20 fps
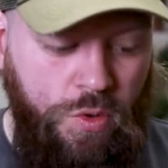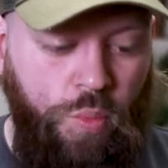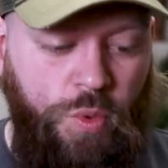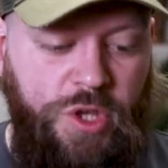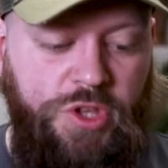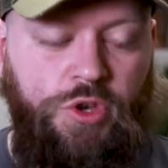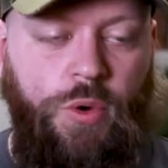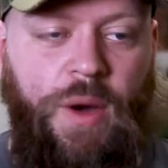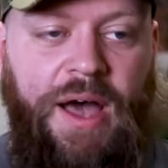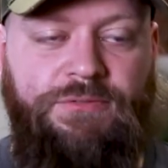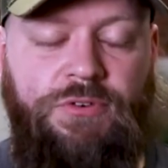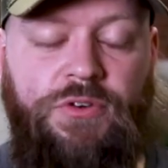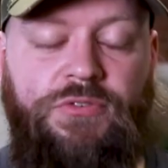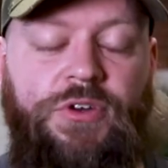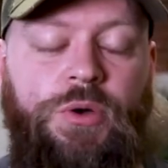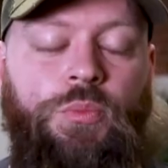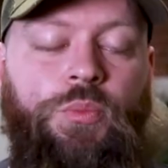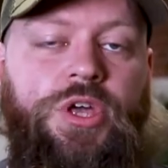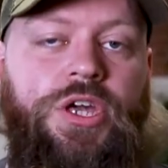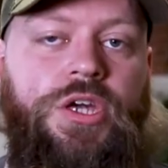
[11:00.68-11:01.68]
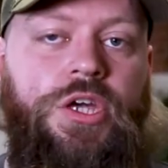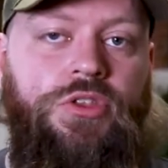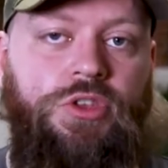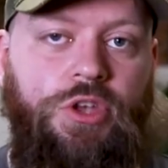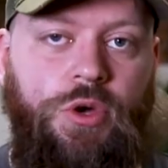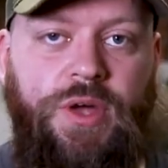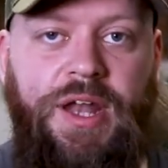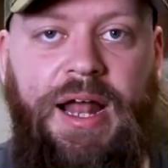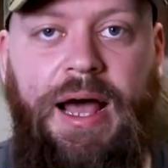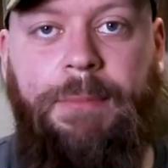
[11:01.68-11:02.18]
we do everything we can
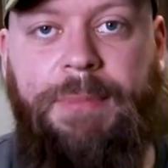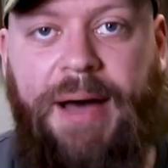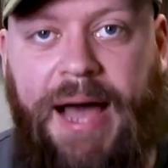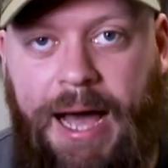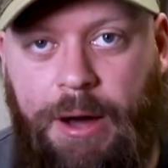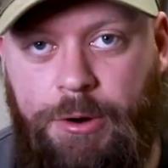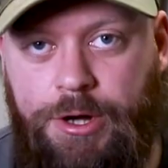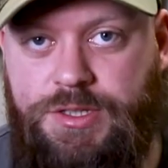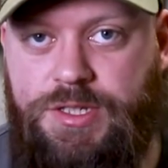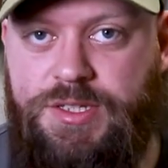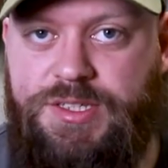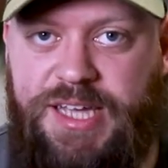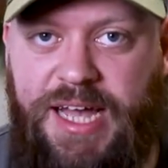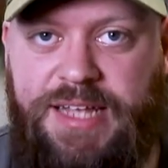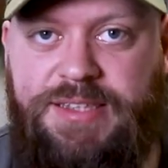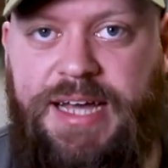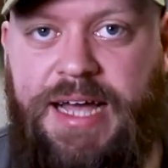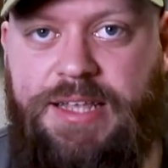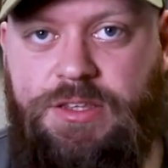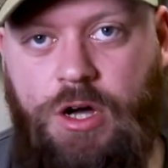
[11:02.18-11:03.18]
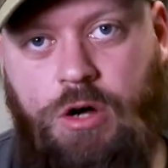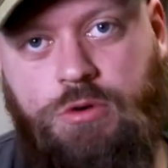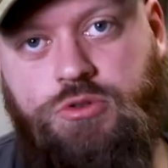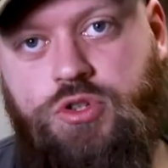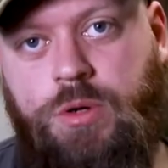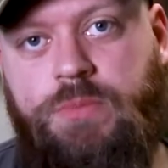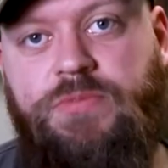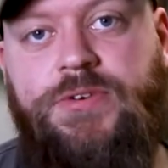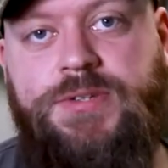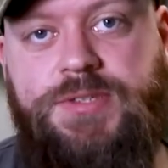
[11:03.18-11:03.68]
do in our power to set our
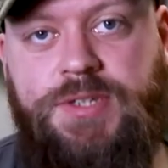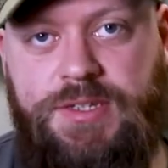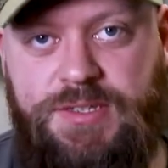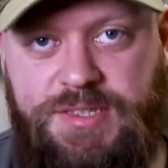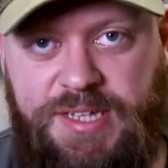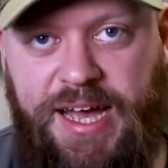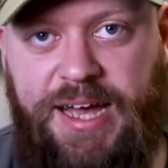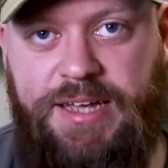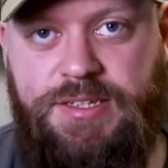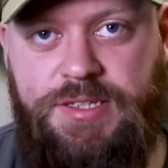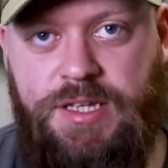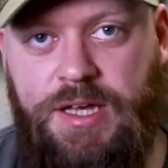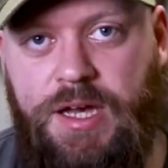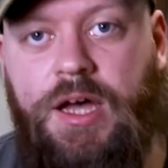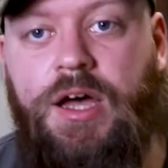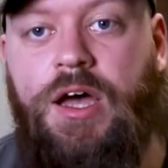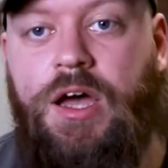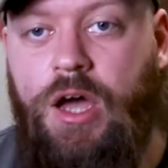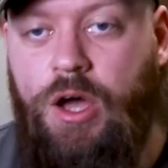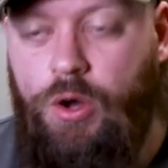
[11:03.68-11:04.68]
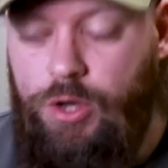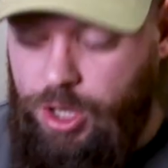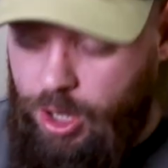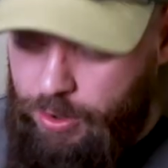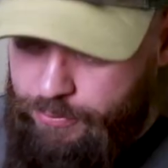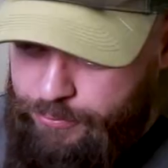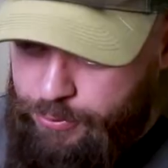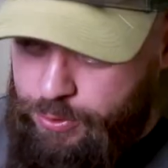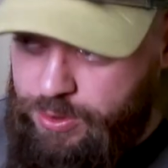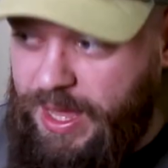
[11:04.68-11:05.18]
dogs up for success you
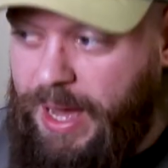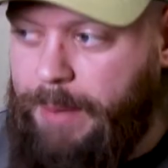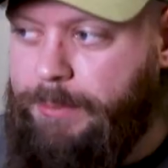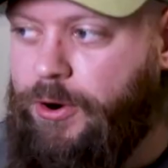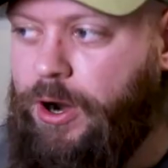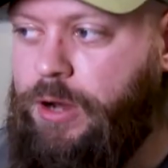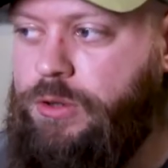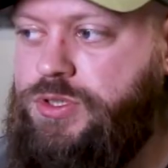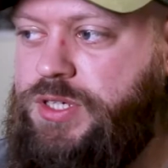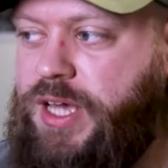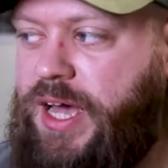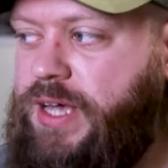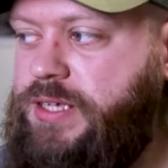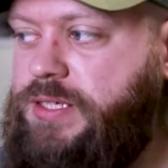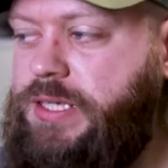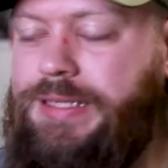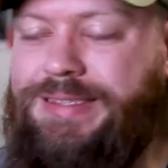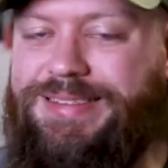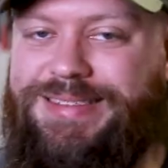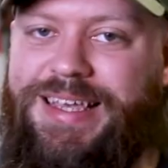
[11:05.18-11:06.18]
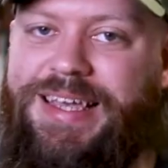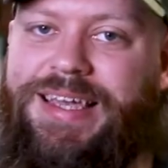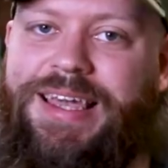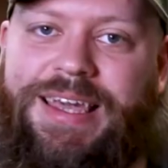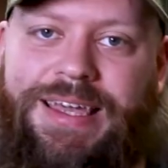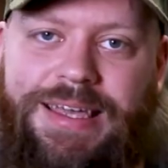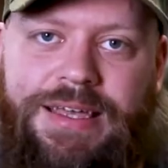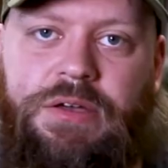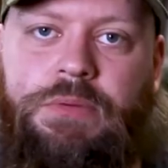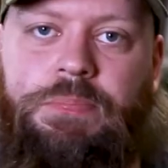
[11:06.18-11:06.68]
go through that process and
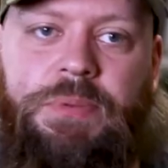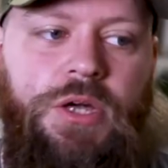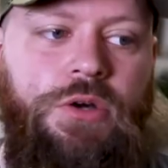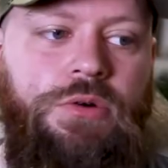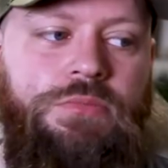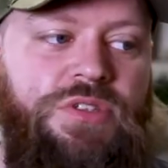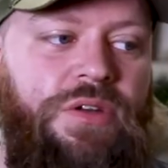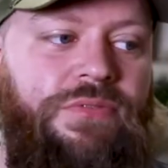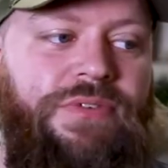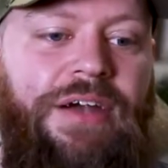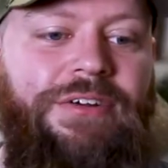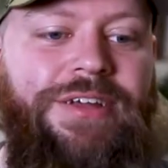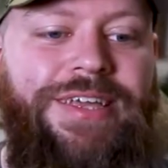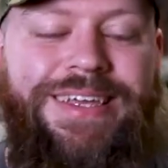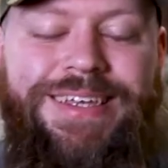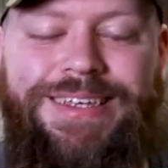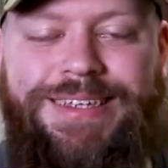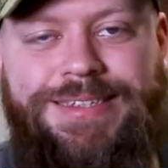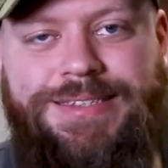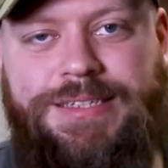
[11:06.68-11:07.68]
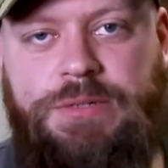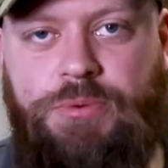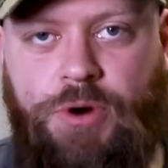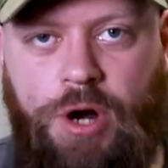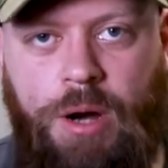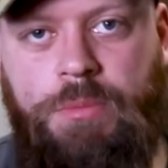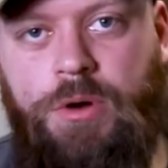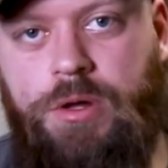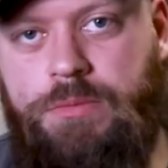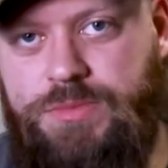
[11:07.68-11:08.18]
digging becomes a very easy
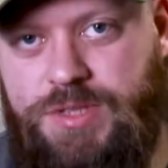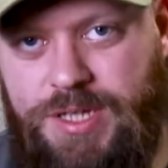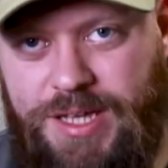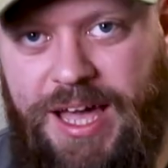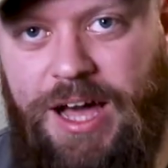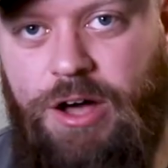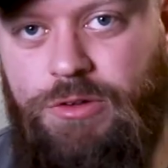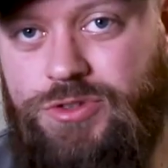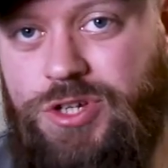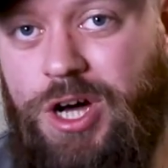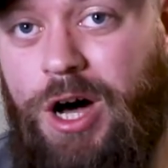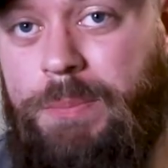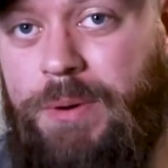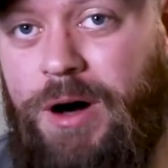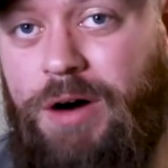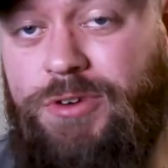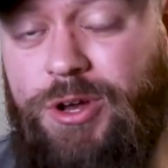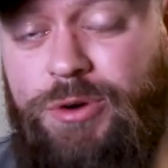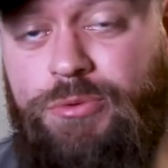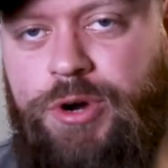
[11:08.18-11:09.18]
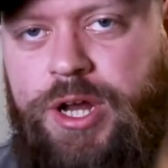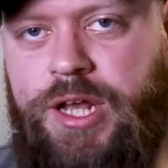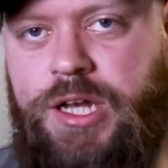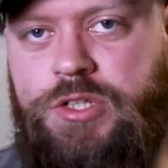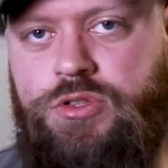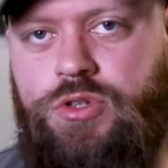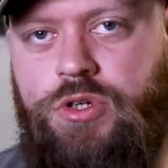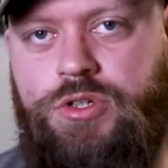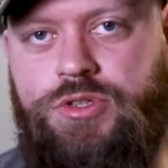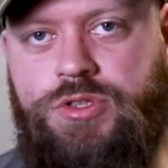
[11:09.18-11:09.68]
problem to get on top of it
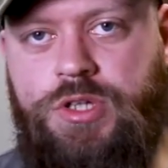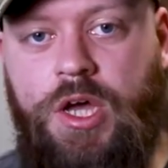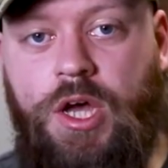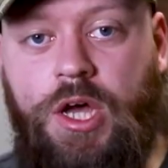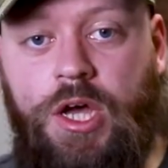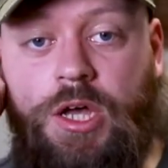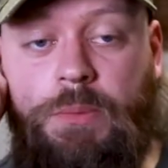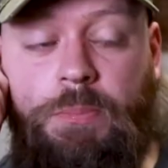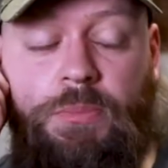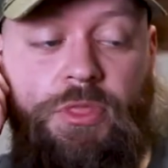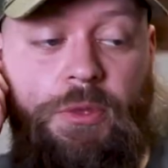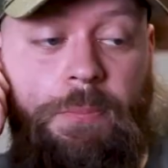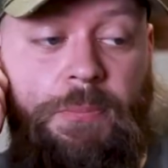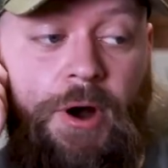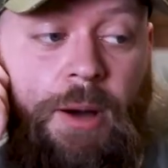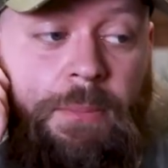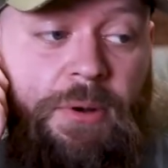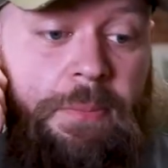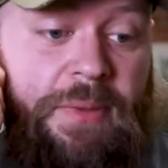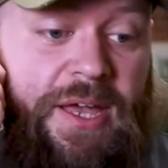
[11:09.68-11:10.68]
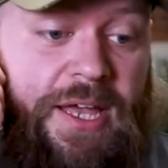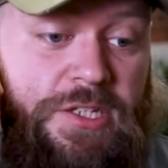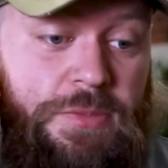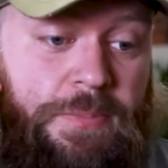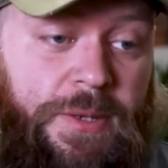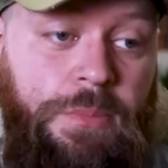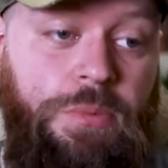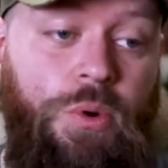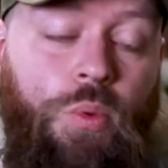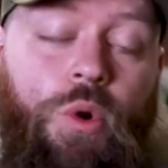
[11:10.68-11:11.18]
really does the problem
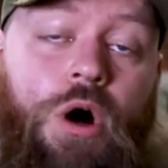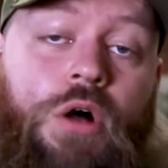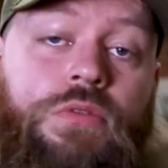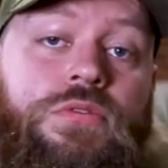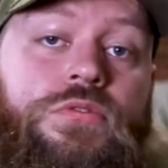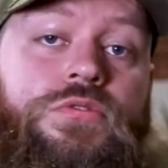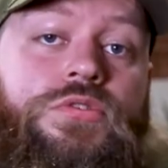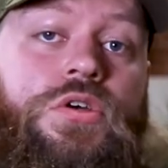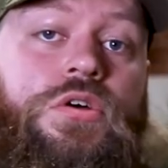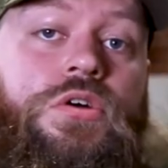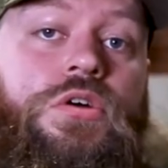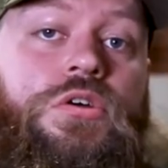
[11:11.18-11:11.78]
is people want